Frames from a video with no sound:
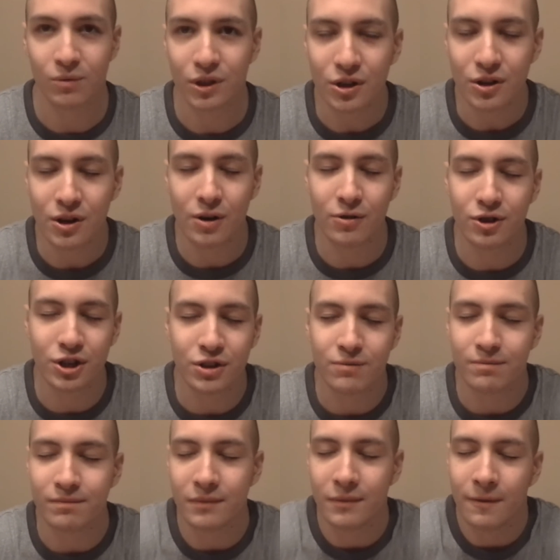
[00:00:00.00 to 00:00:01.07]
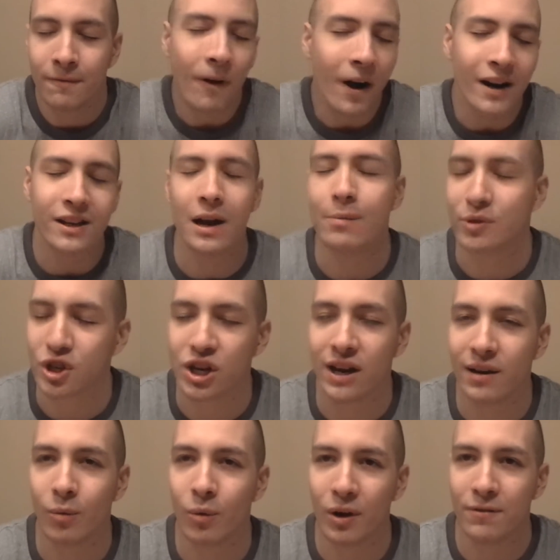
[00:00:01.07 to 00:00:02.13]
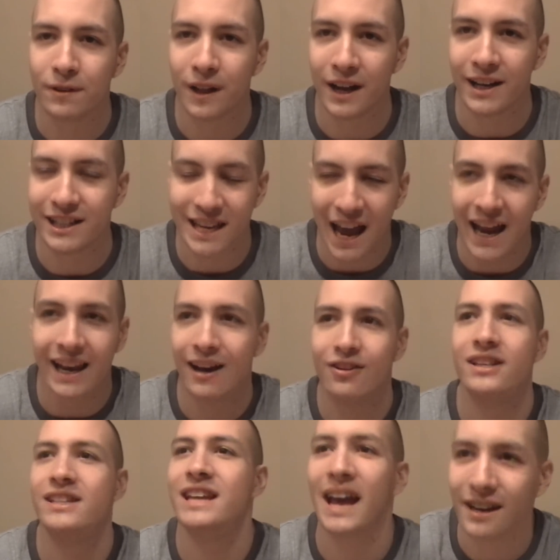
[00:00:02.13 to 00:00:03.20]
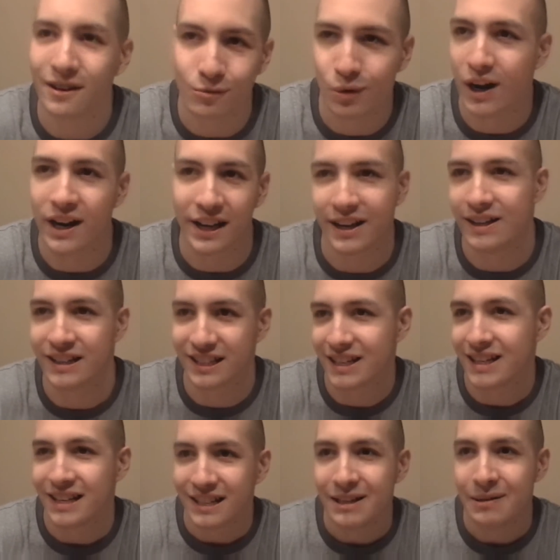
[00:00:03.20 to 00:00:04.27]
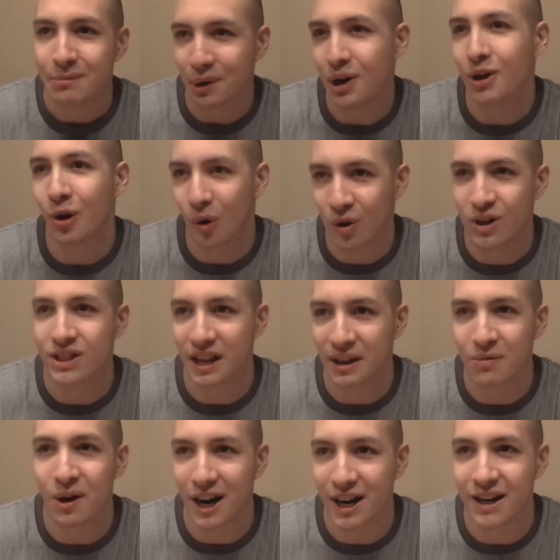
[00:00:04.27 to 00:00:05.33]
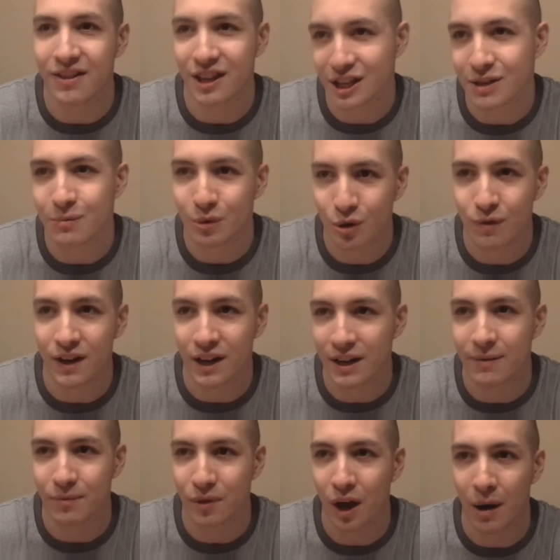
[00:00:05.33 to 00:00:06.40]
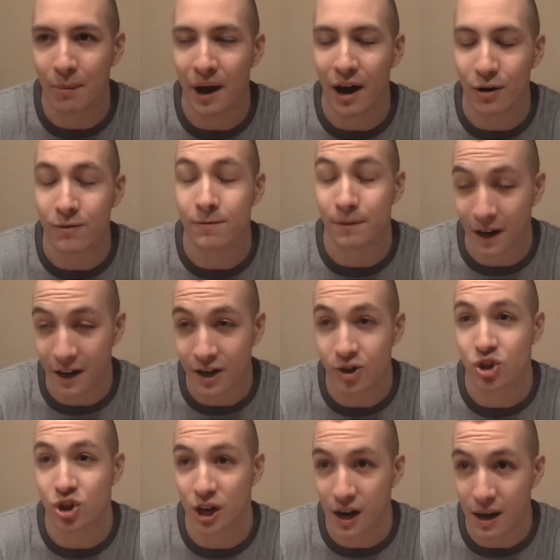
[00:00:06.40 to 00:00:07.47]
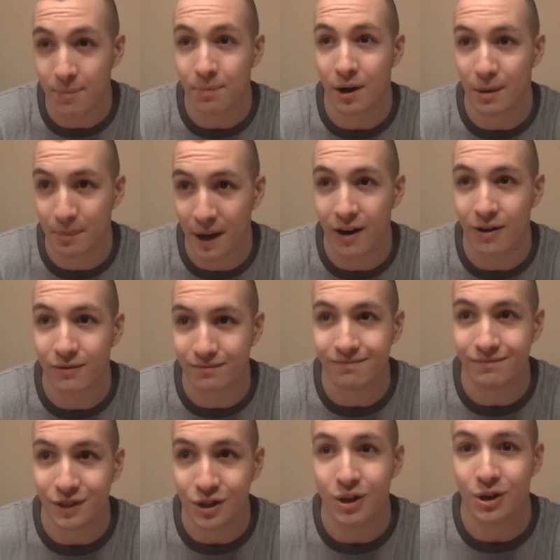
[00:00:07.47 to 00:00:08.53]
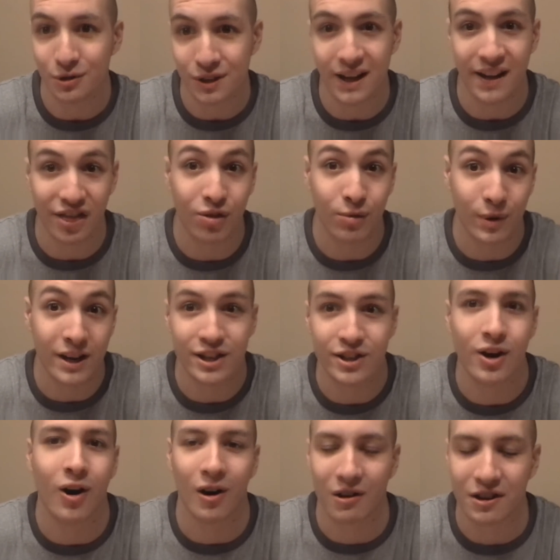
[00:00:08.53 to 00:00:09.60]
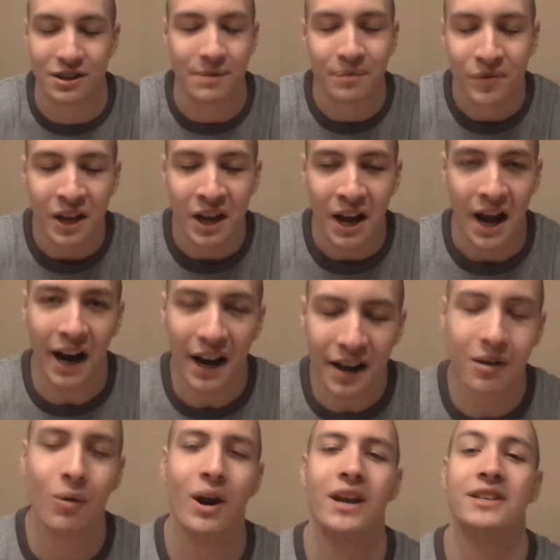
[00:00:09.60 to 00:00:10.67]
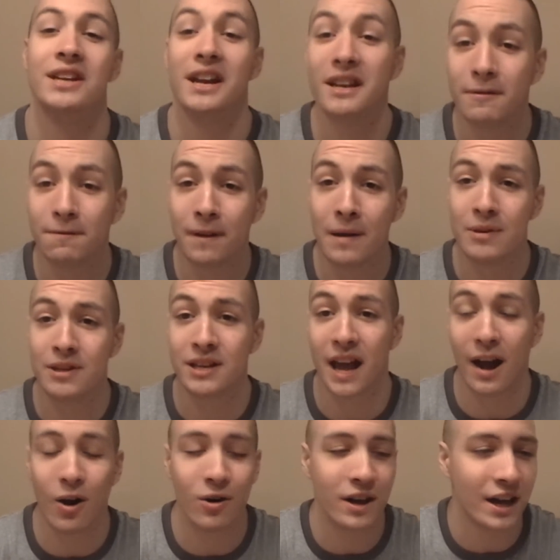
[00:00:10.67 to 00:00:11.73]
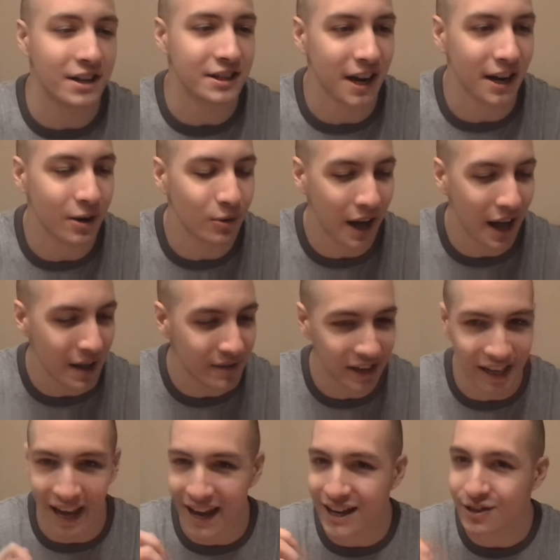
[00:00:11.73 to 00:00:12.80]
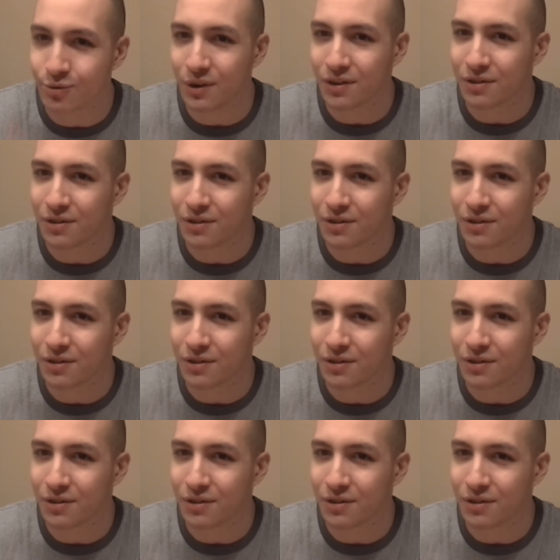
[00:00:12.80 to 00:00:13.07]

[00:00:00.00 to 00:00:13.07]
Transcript: you know, just fucked up shit with like ten out of ten ratings. But of course they rated this movie about fucking shit up about, you know, like three stars. Anyways, any famous at oh yes, and I don't have a case